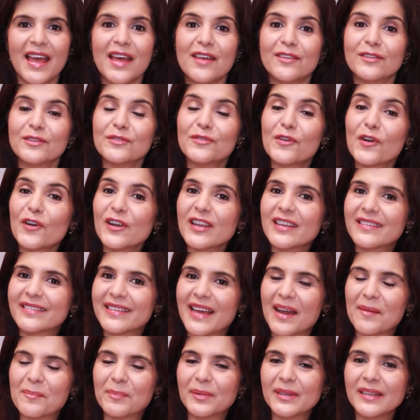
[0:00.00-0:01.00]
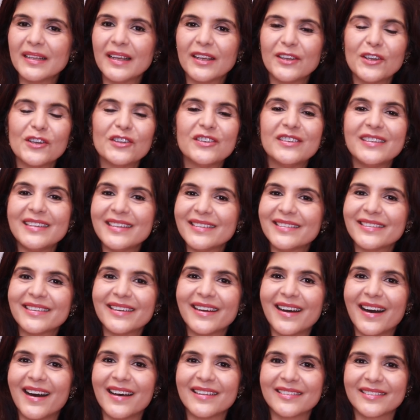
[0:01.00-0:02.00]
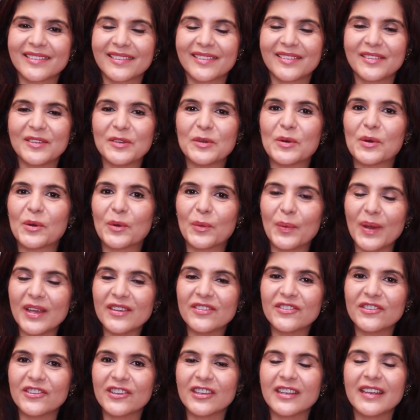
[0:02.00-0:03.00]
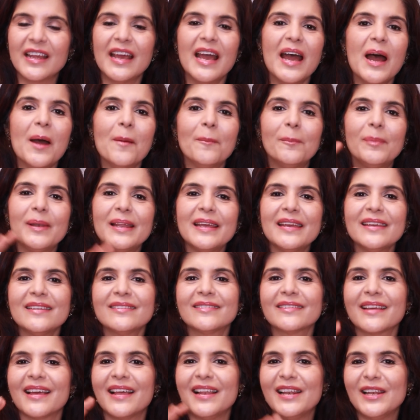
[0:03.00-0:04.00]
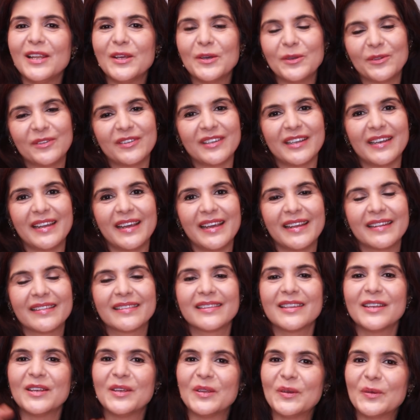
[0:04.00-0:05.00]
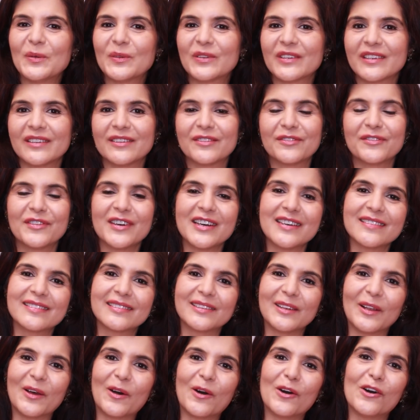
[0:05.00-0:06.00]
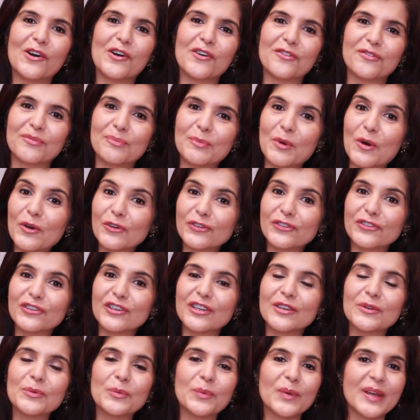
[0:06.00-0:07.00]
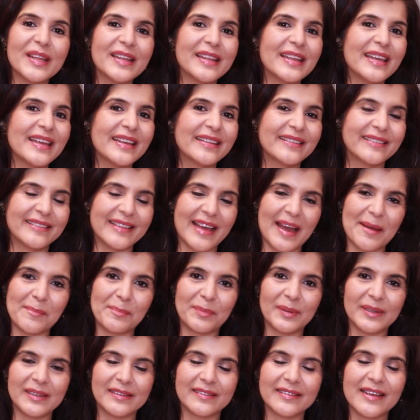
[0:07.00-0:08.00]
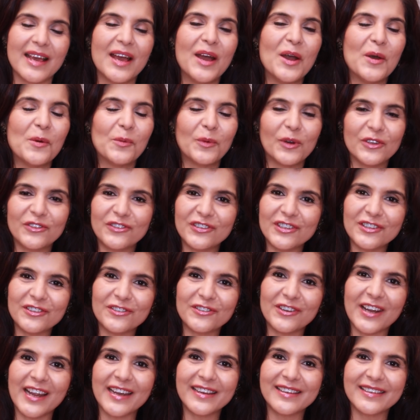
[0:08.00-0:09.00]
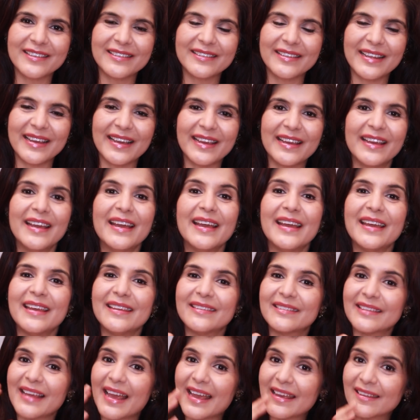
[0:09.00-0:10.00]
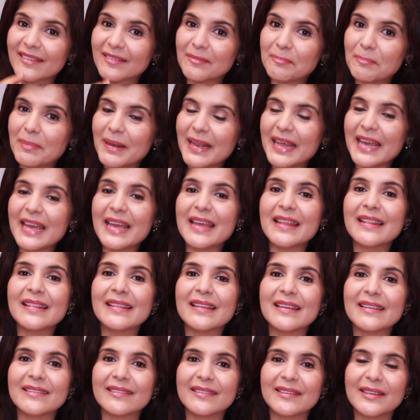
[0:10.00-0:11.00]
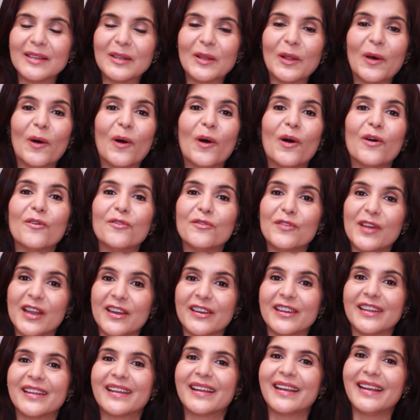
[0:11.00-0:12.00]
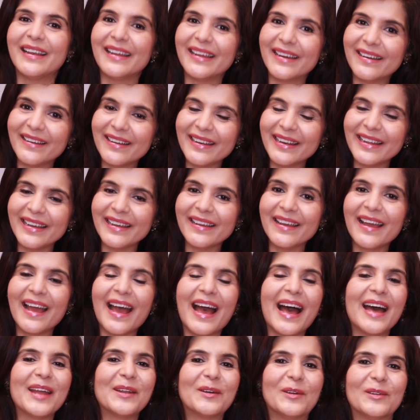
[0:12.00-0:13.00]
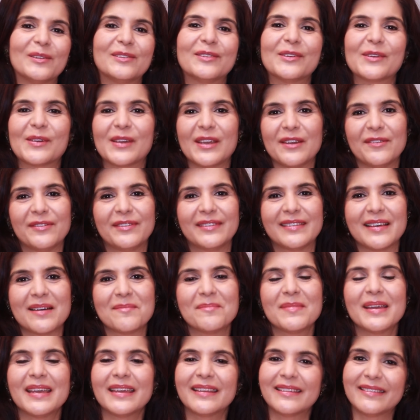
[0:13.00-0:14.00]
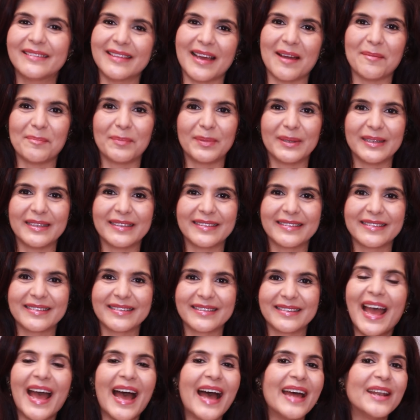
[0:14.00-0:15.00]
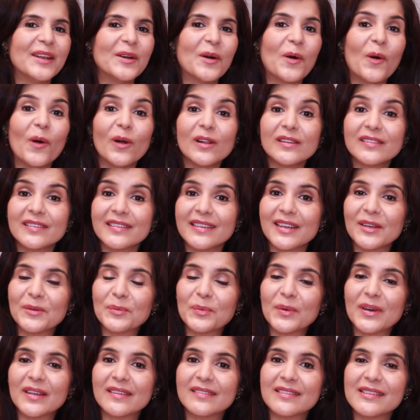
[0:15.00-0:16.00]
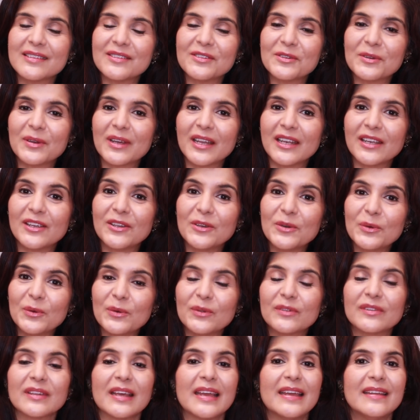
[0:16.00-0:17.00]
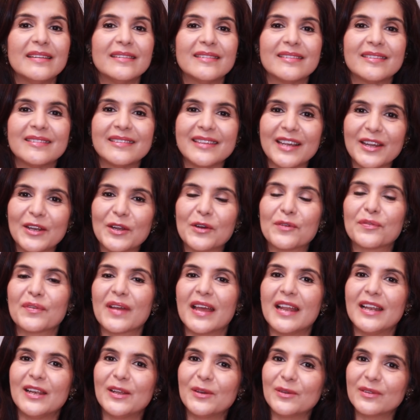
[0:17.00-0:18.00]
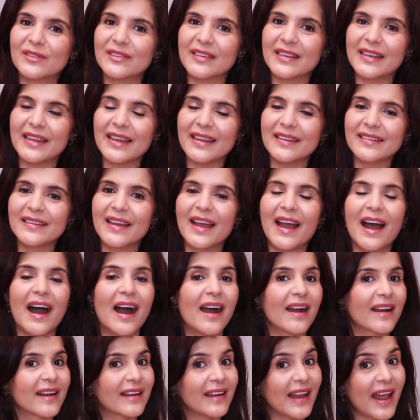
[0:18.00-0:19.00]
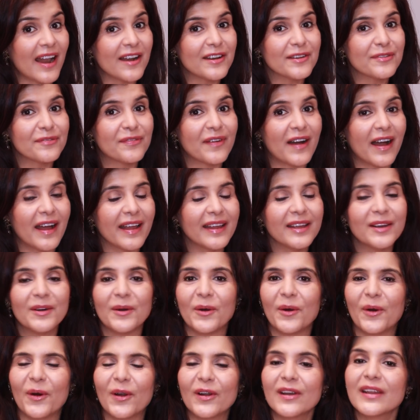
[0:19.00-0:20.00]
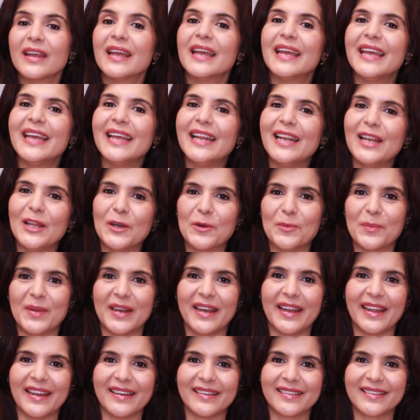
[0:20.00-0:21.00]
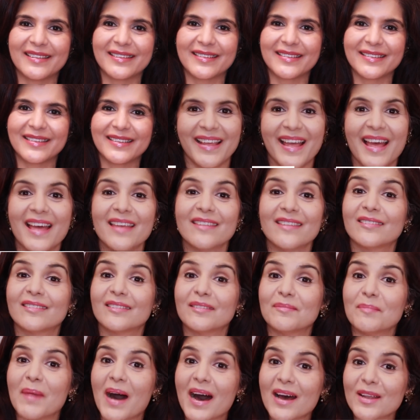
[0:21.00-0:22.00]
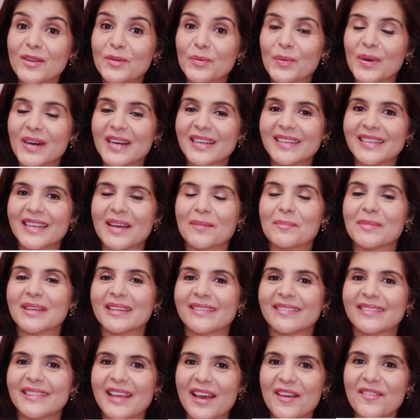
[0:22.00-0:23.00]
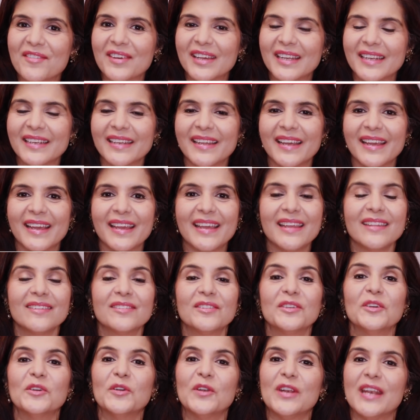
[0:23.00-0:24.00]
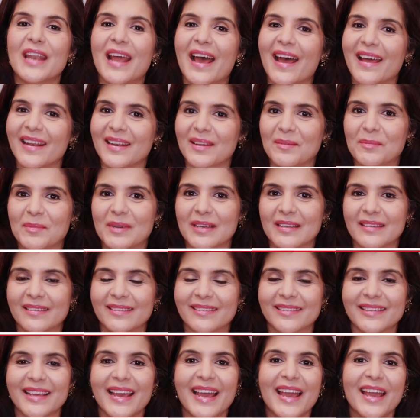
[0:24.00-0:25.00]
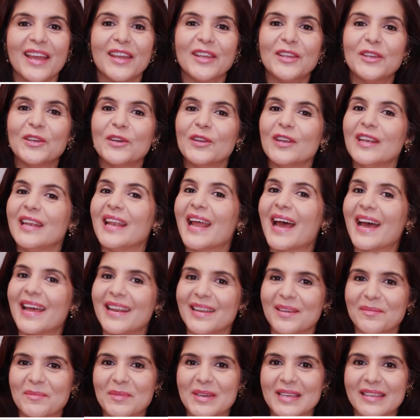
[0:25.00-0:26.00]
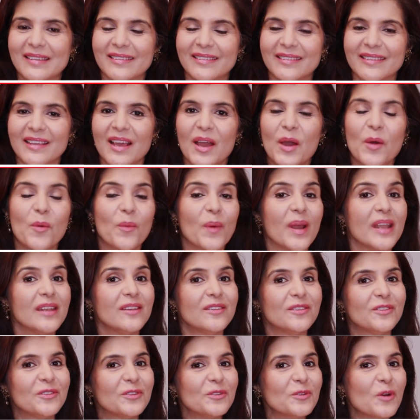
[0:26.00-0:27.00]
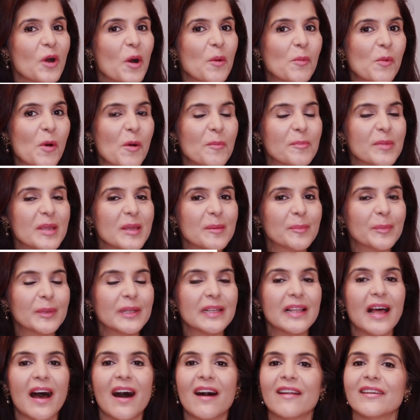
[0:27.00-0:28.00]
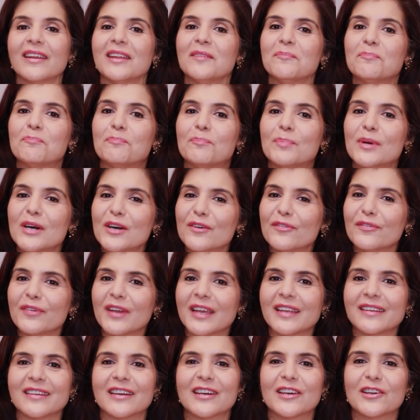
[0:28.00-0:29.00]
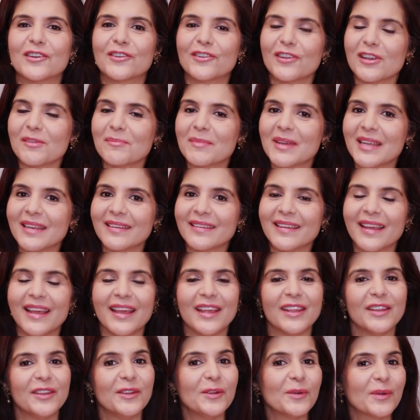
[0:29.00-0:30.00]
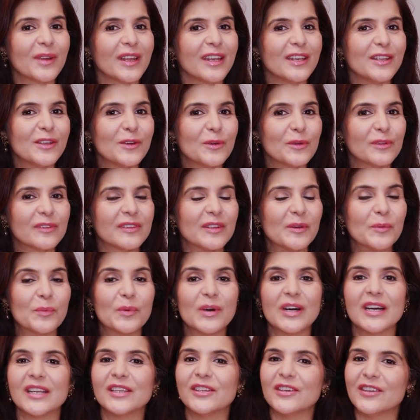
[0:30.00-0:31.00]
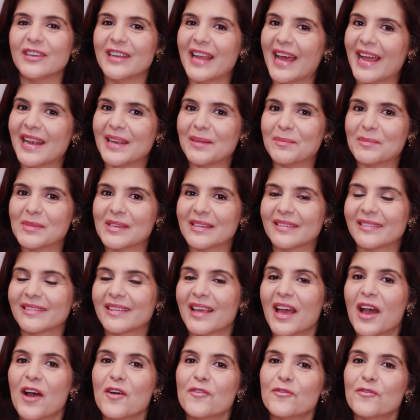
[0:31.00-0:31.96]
So for example, your teacher asks you a question, "Please elucidate the Newton's first law of motion with examples." What she's trying to say is explain this law very clearly and also give some examples. And alternate words that you can use instead of elucidate are clarify or illuminate. Smart word number 7 is unanimous. Unanimous. When 2 or more people are in perfect agreement, you can use the word unanimous.